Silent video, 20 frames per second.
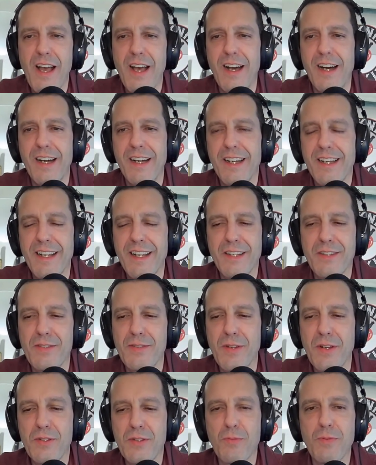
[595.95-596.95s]

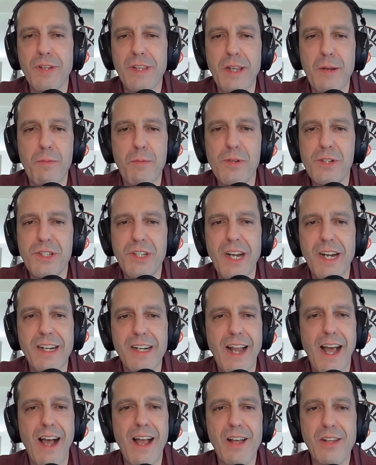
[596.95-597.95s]
It's really
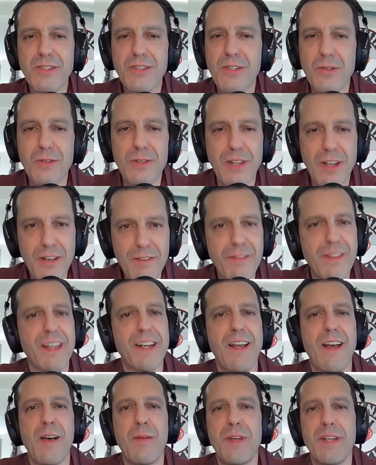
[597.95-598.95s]
appreciated. I also love the
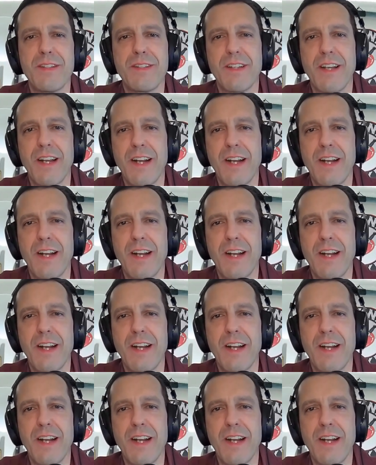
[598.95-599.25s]
comments,